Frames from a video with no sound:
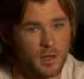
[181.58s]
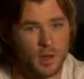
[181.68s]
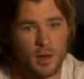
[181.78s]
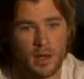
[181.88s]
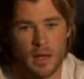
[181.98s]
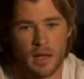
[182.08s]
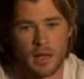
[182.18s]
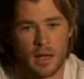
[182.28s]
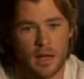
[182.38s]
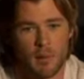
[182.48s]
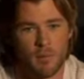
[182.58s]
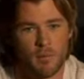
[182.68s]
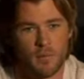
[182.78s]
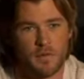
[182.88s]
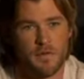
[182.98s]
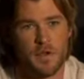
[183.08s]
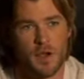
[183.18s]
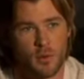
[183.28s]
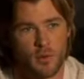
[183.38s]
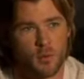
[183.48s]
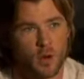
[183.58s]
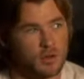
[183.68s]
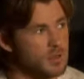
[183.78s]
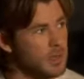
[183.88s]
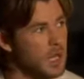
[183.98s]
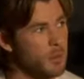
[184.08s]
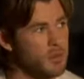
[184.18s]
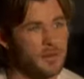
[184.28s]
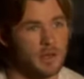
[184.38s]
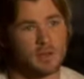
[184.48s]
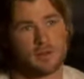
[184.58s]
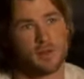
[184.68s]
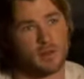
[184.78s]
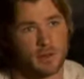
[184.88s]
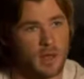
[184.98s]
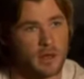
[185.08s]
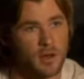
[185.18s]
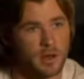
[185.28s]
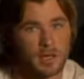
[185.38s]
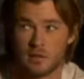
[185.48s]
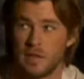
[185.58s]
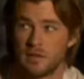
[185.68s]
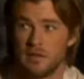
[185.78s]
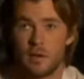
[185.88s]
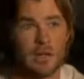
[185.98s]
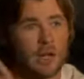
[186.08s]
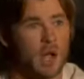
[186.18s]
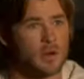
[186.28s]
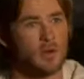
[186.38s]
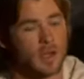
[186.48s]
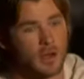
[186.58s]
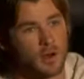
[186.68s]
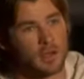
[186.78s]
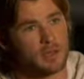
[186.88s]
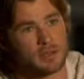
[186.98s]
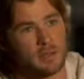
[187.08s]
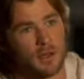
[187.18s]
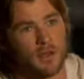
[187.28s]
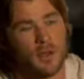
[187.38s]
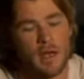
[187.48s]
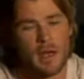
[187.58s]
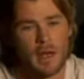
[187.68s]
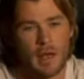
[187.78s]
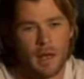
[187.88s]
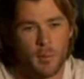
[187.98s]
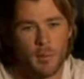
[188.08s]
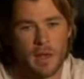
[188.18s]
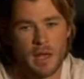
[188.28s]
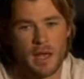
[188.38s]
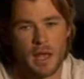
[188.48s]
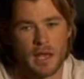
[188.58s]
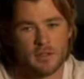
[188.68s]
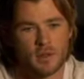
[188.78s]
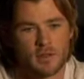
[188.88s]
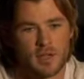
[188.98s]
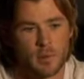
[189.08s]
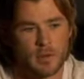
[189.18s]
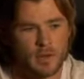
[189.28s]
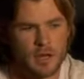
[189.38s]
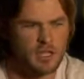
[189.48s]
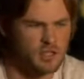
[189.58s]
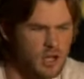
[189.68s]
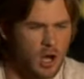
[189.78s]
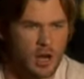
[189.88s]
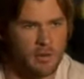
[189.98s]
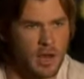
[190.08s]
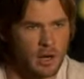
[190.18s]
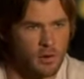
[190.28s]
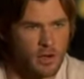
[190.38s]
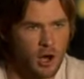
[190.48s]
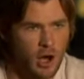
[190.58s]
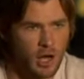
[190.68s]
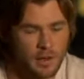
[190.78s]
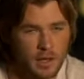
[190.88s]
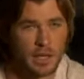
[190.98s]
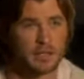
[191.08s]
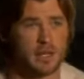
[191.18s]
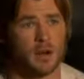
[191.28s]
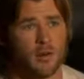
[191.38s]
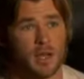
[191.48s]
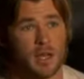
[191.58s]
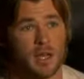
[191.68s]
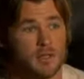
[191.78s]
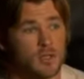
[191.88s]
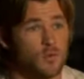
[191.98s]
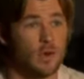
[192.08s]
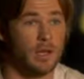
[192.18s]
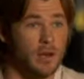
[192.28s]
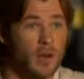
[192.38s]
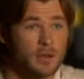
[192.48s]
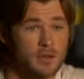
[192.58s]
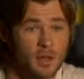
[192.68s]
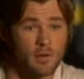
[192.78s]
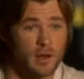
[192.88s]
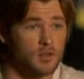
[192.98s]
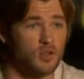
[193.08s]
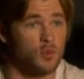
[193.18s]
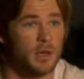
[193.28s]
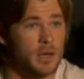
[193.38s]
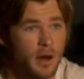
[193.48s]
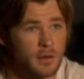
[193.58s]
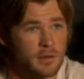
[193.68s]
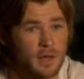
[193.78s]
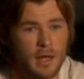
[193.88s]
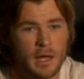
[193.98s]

know, fear of what's to come if he does turn into that guy. He doesn't necessarily like who that guy is, you know. It's not something that he's kind of an angry guy and then gets angrier. He's this really nice, kind of unassuming character.